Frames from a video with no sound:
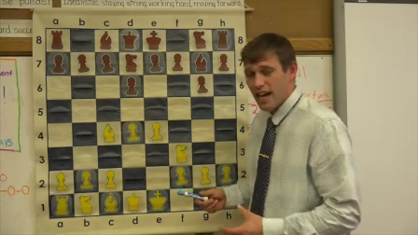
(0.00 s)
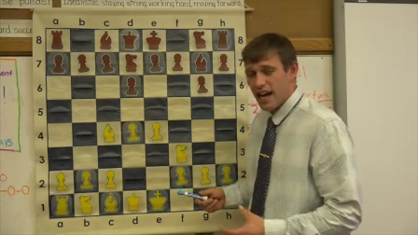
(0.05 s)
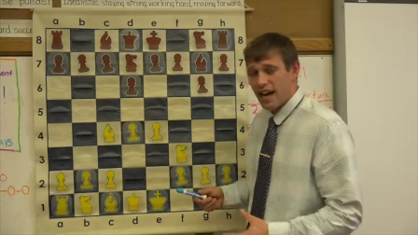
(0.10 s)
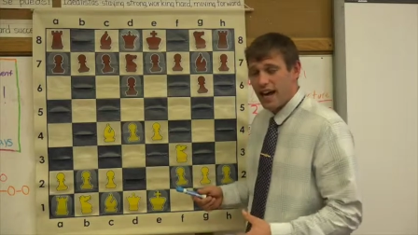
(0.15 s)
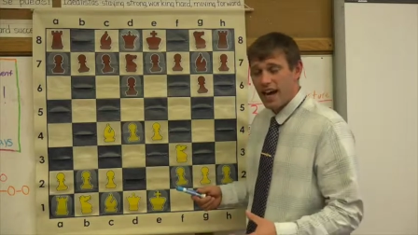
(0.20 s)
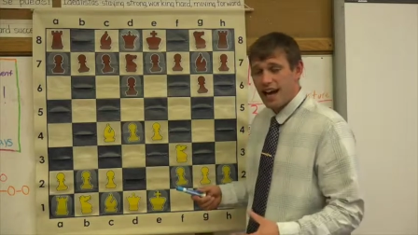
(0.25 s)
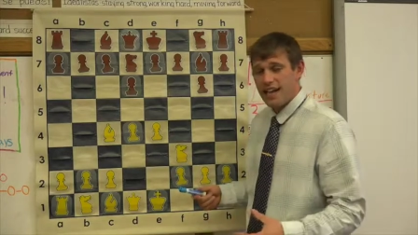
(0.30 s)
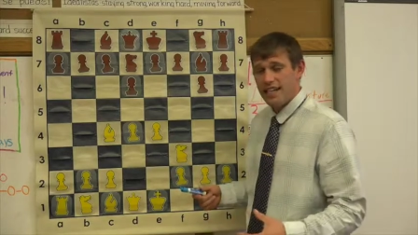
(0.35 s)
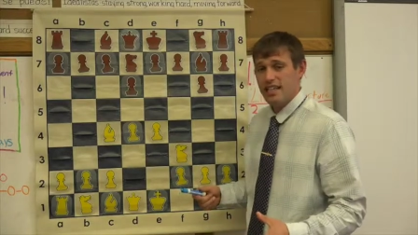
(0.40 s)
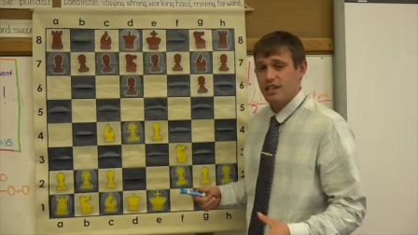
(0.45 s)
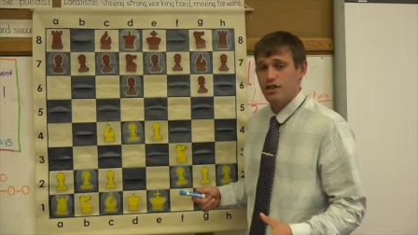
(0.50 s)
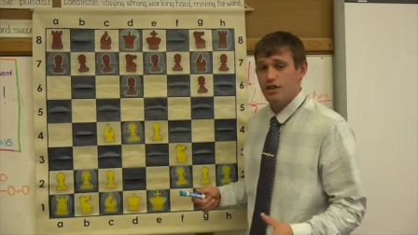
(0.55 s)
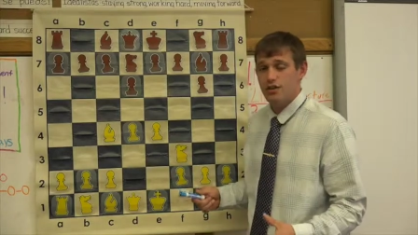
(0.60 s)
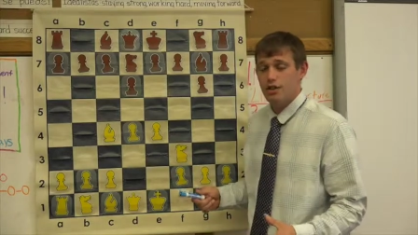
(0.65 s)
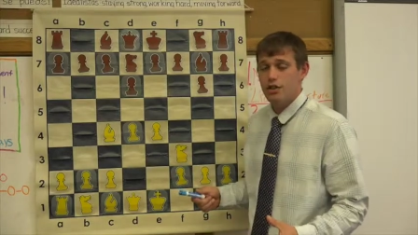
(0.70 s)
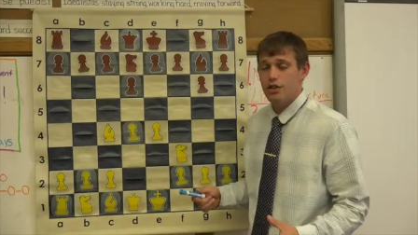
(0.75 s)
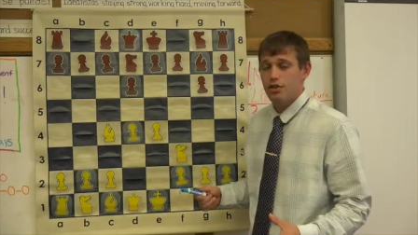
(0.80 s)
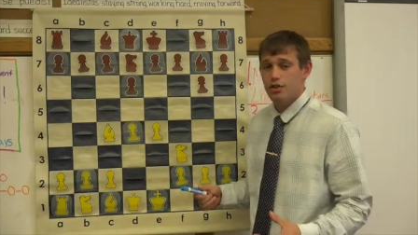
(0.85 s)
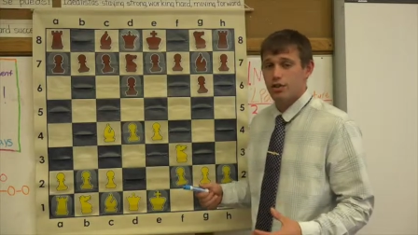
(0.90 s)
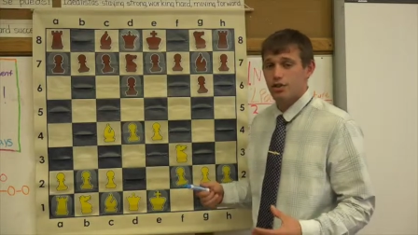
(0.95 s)
and I need
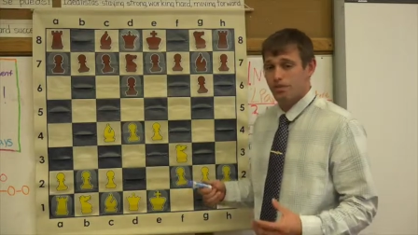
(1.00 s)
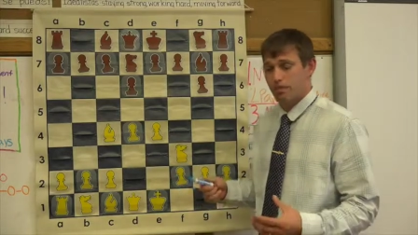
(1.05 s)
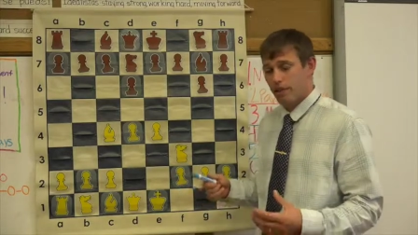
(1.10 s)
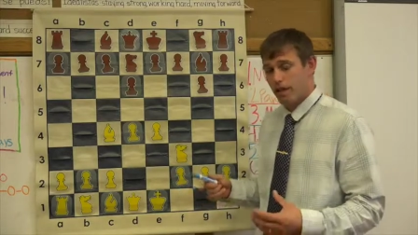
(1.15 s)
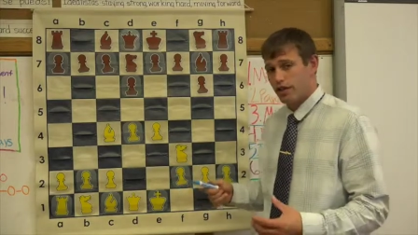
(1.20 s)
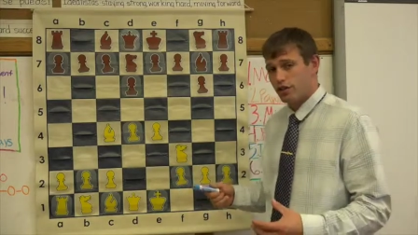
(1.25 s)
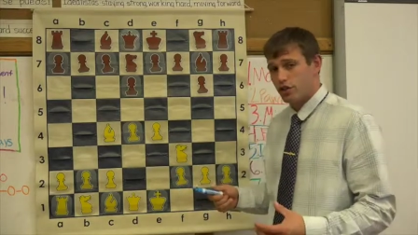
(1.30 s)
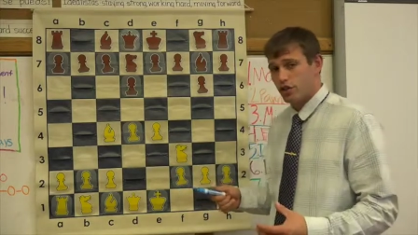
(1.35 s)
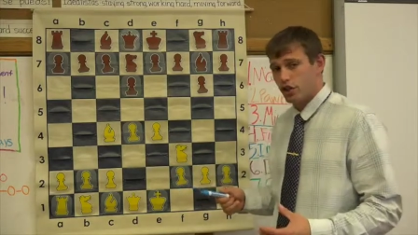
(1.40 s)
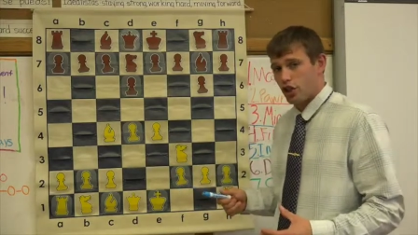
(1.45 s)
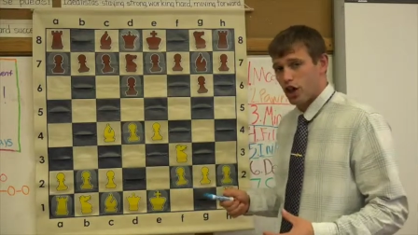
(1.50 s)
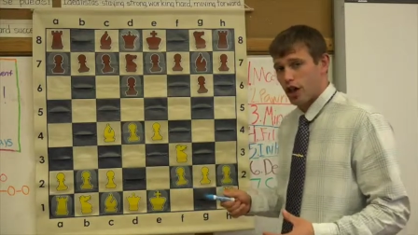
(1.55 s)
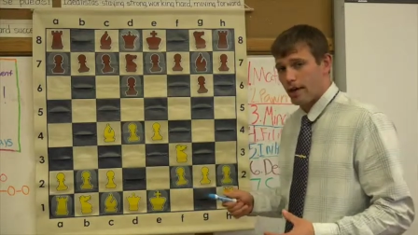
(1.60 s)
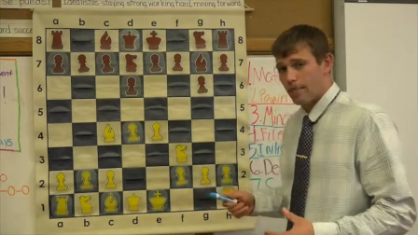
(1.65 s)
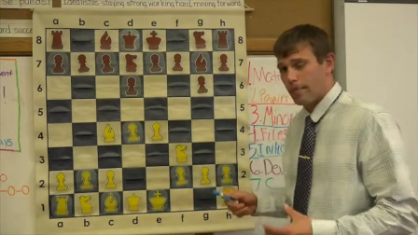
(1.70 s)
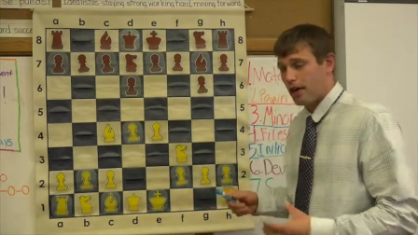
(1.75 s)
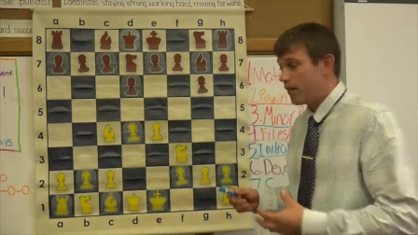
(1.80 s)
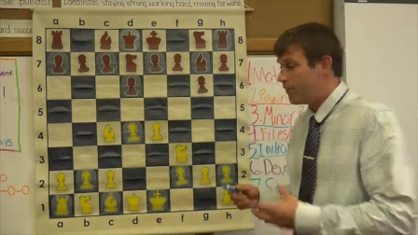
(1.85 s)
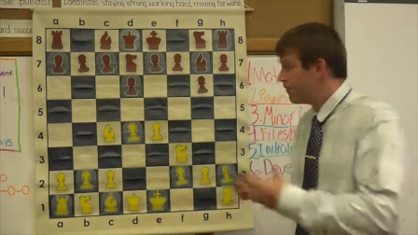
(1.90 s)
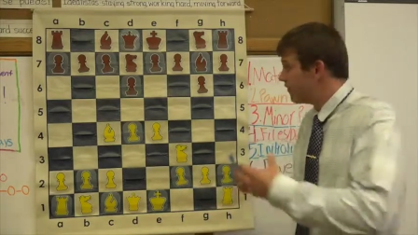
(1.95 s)
you to do your best
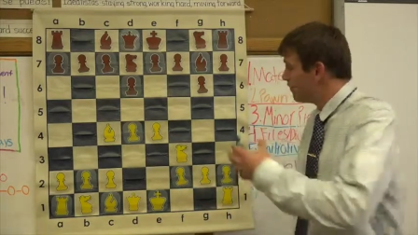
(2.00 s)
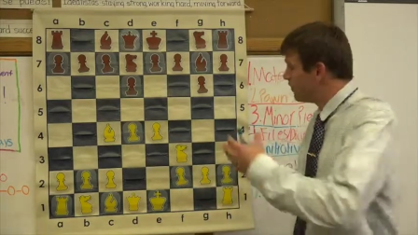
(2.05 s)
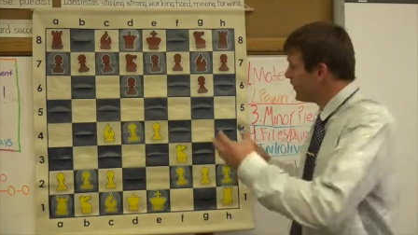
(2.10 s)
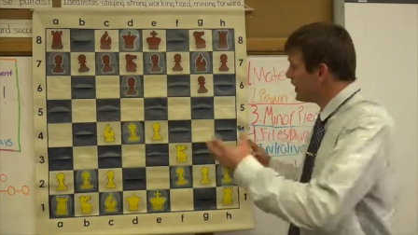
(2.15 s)
job of